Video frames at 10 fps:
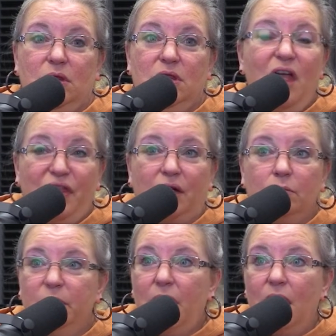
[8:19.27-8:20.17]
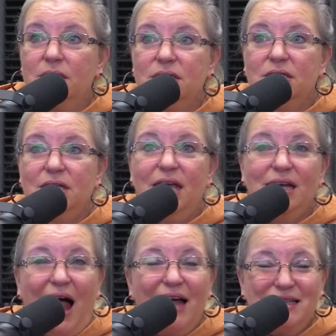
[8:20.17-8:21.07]
nothing, because in
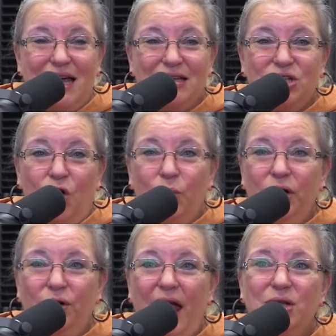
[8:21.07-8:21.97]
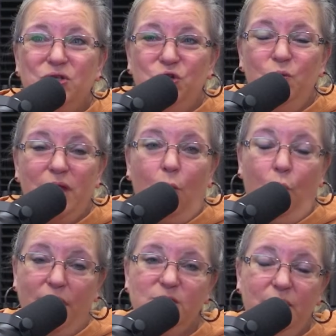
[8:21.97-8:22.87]
context, a reader can assume that
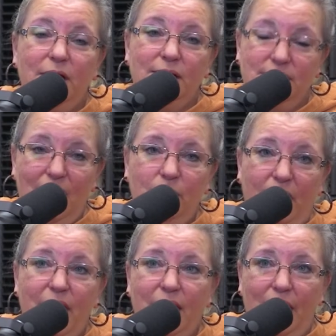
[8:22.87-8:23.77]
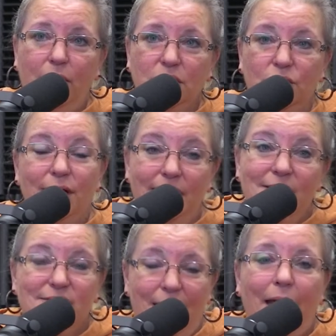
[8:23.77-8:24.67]
what is being said by that character
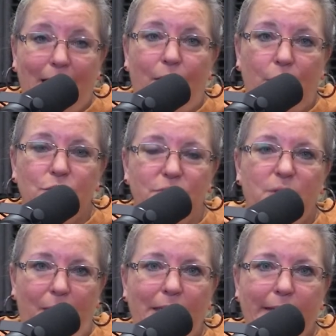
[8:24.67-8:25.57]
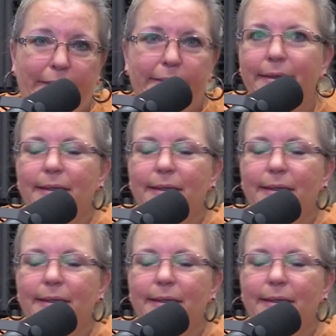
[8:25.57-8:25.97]
is that character's opinion.